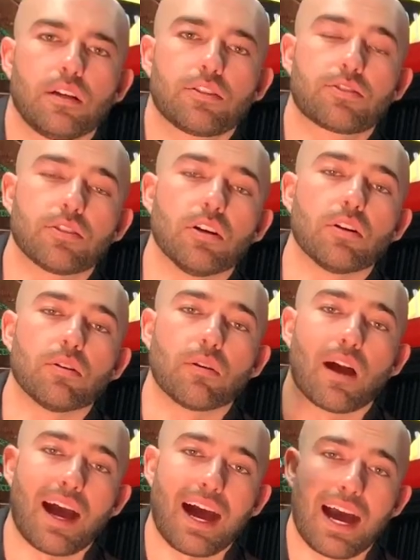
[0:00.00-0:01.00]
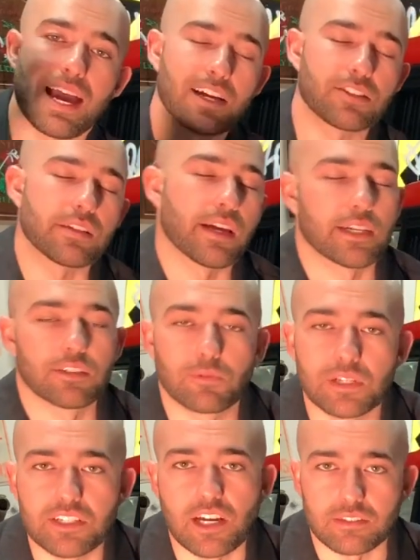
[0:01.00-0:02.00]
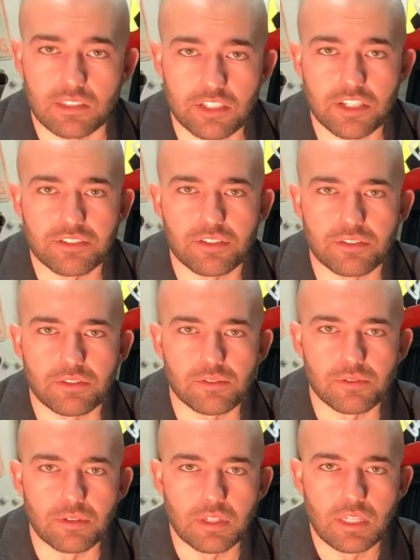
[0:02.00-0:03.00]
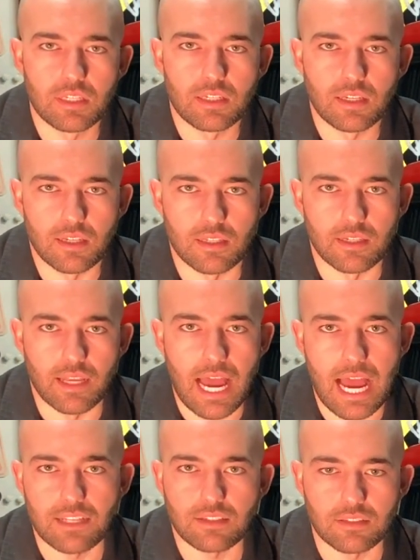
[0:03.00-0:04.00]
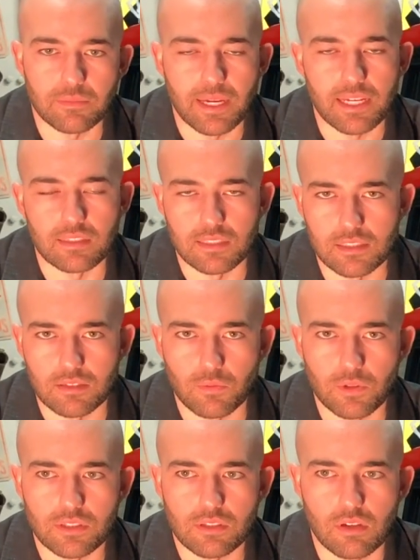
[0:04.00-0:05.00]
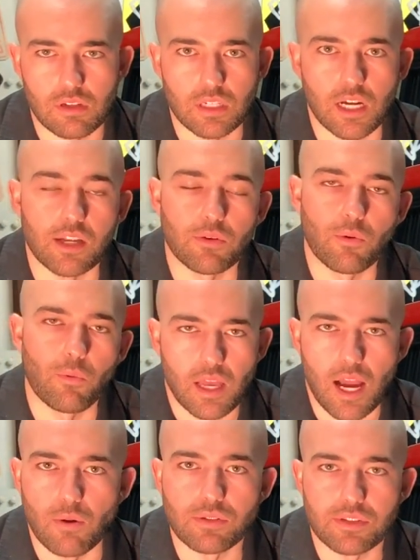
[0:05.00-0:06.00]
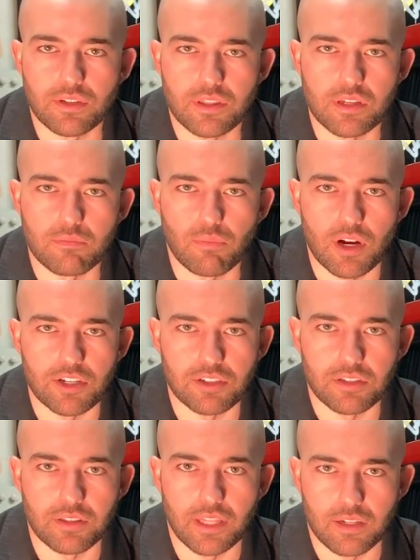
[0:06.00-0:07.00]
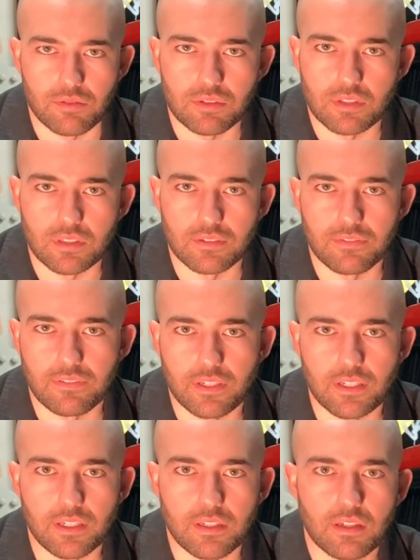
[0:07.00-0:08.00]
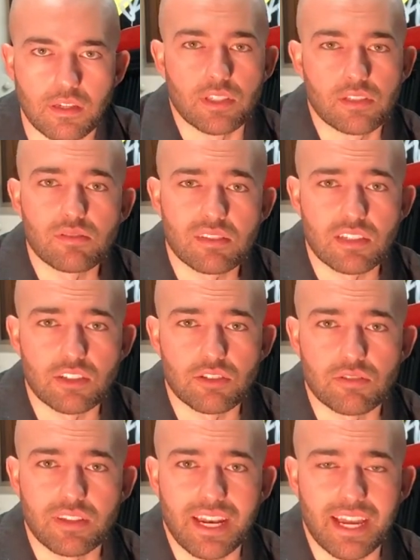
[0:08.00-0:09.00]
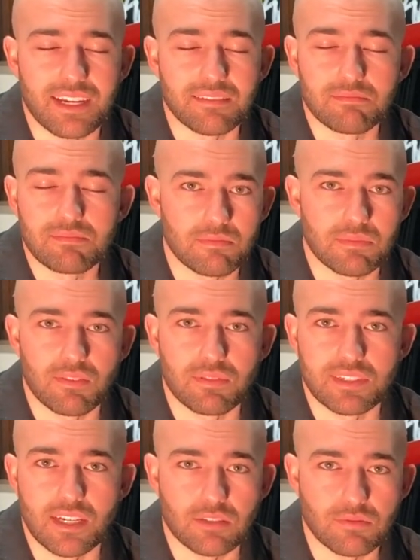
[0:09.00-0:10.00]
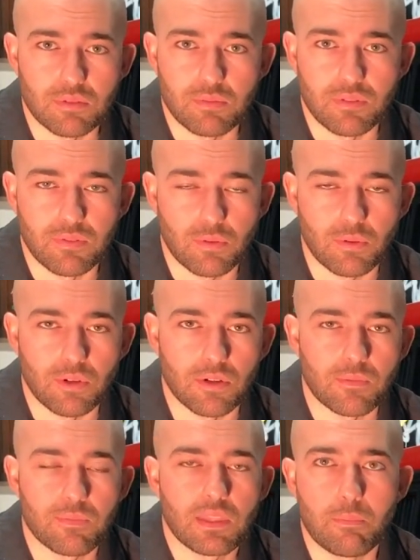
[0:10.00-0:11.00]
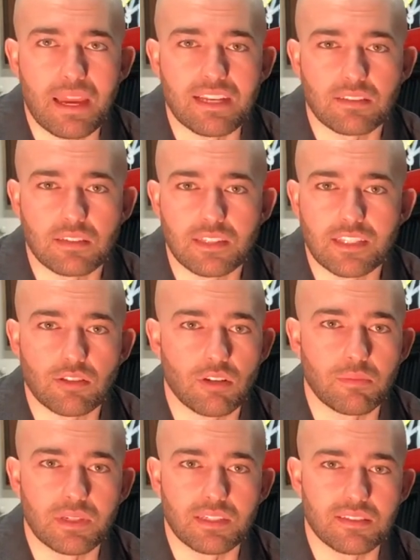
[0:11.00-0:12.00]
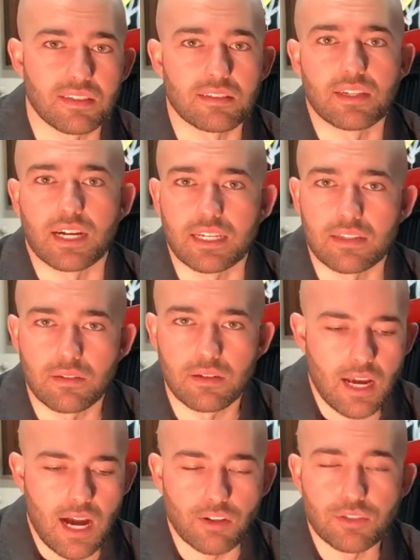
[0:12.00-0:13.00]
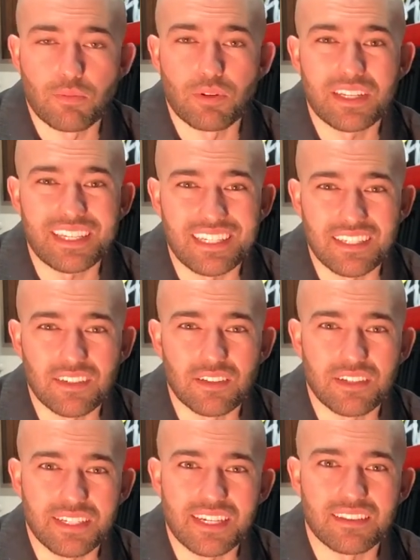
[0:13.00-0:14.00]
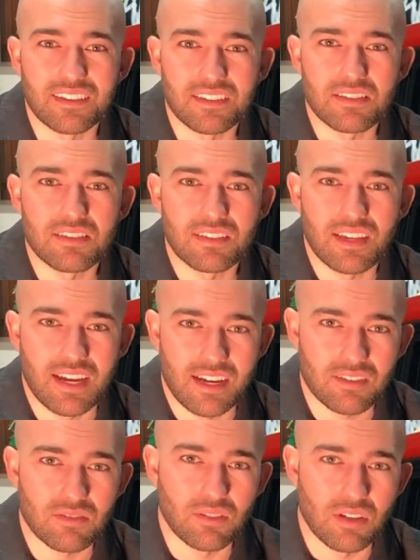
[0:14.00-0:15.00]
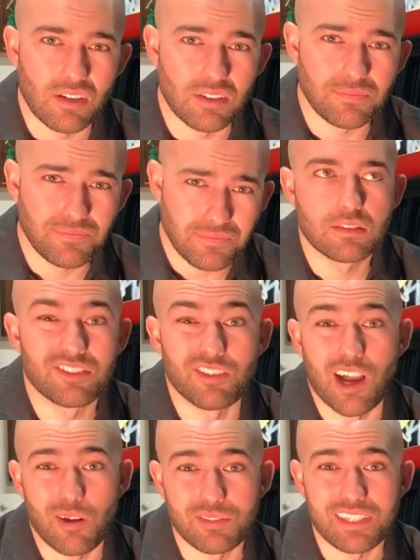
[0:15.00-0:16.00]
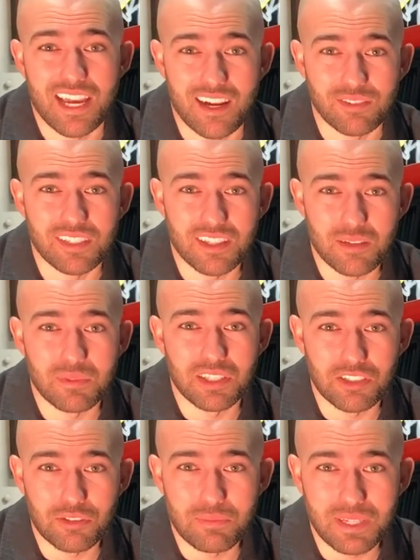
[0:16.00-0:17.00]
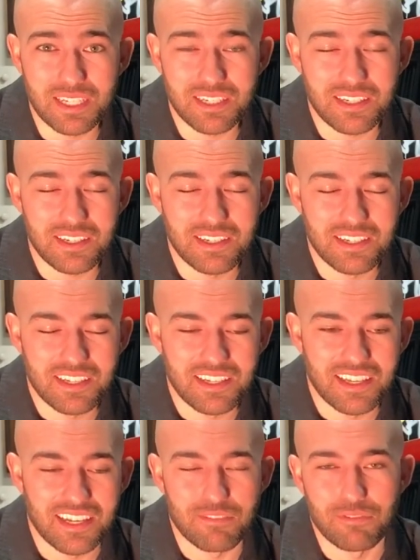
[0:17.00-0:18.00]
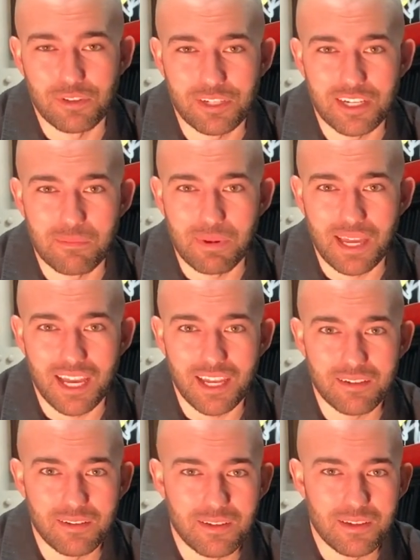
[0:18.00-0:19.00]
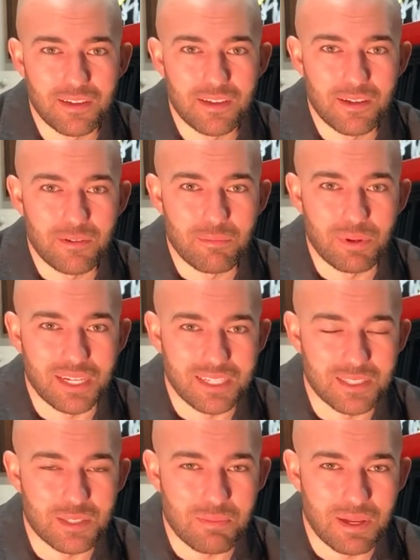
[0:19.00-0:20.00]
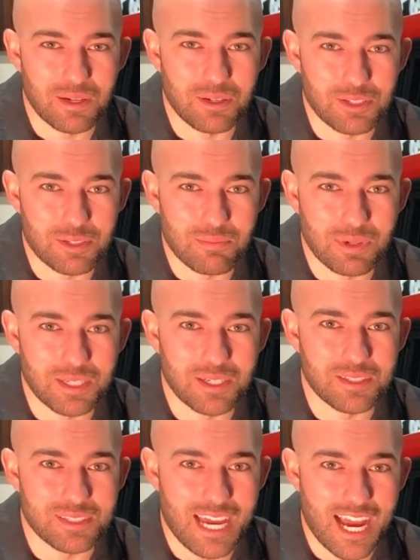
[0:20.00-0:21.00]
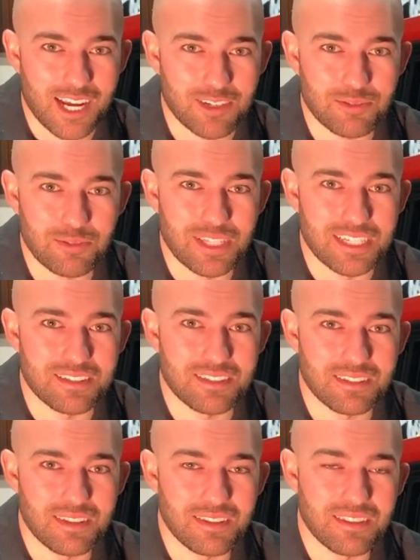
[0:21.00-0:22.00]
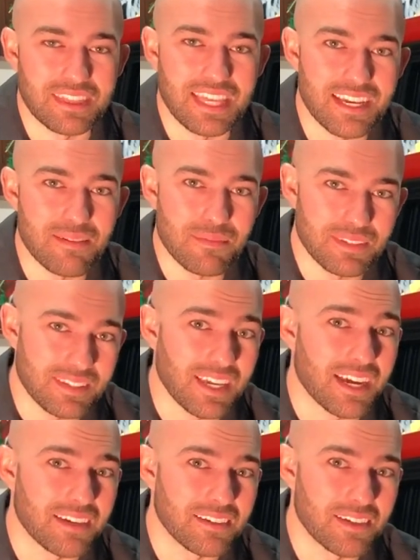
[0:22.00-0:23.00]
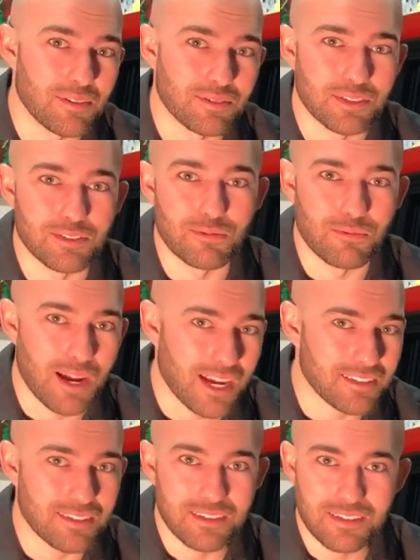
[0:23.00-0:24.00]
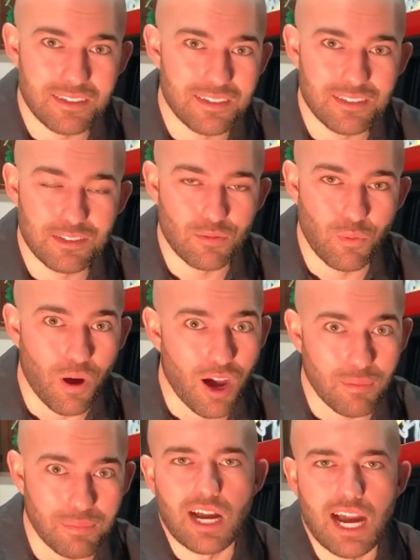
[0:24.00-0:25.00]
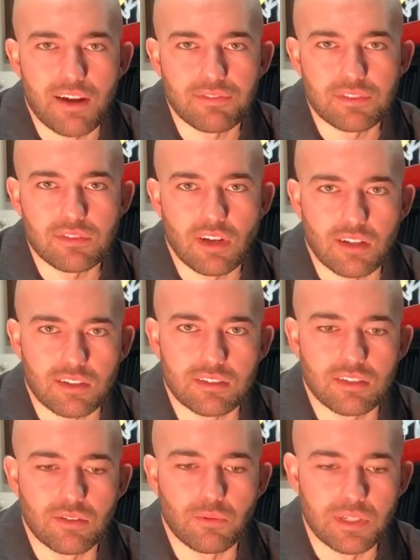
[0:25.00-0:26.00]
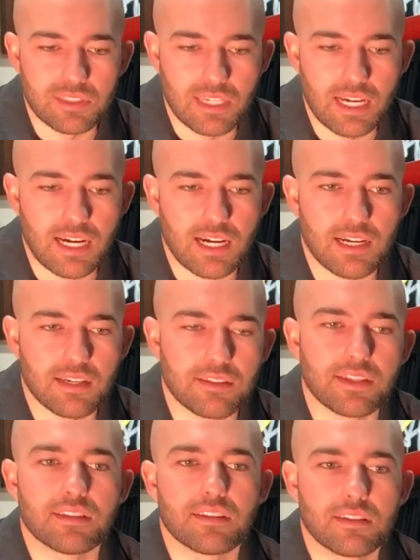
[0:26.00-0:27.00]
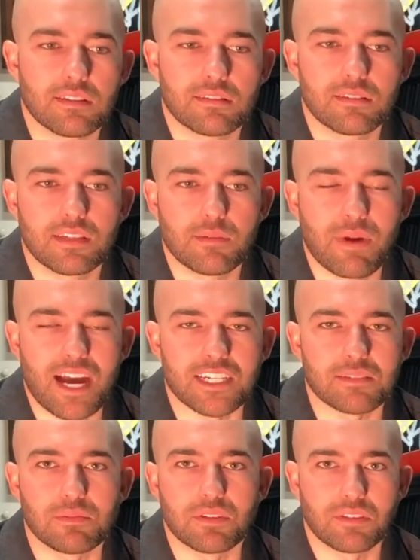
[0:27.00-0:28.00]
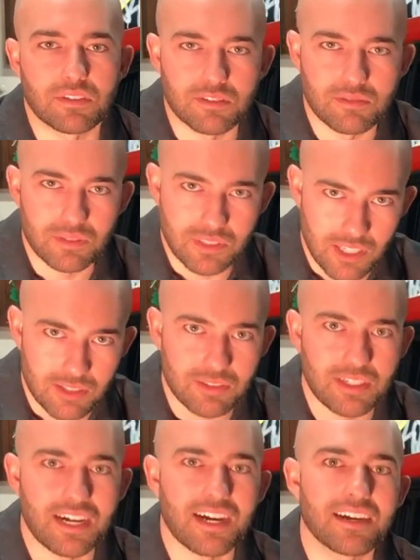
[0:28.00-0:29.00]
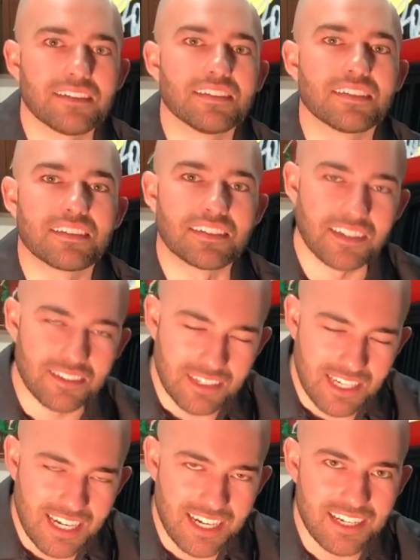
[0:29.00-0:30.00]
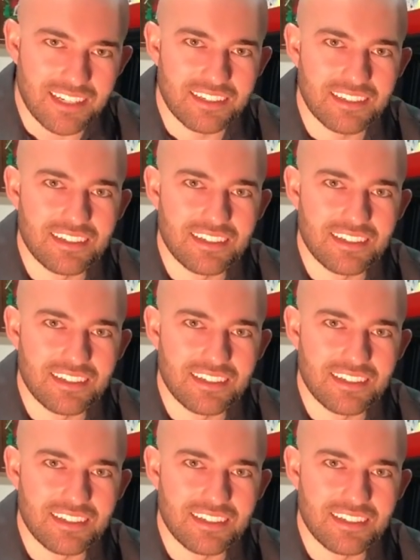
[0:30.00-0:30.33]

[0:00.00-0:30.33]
So I actually had to reach out to G2 and ask them, hey, listen, what's going on? I was under the impression that it was going to fit. This was an issue that I never dealt with before. Basically, they told me to sit tight. I was pretty eager to get this axle on, so I was hounding them a little bit. I felt kind of bad, but I did spend all this money on this axle they said it was a direct swap. After talking to one guy, then he passed me along to another guy, and then another guy.